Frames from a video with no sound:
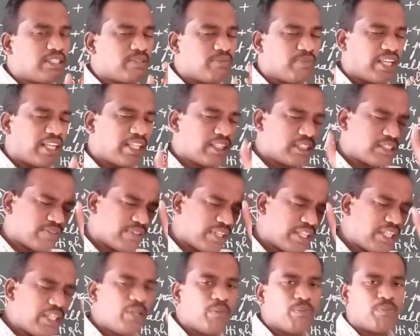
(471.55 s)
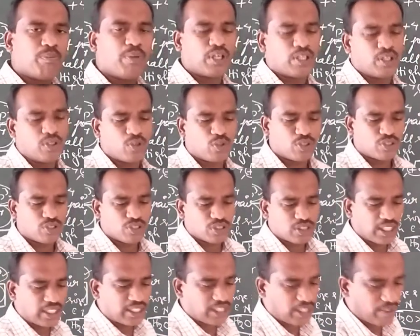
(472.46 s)
Means very important questions
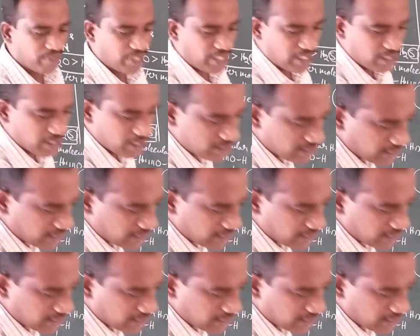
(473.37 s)
are coming in this